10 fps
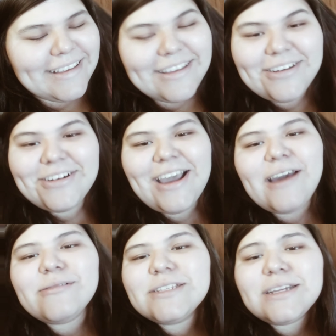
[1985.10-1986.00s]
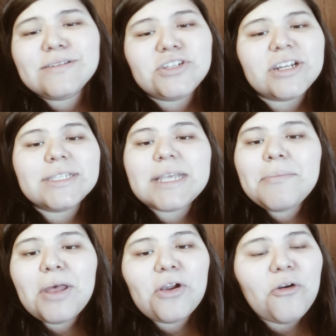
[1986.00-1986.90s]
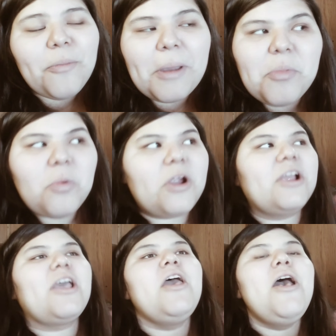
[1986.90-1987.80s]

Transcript: You don't know how many times I try to say medical paperwork.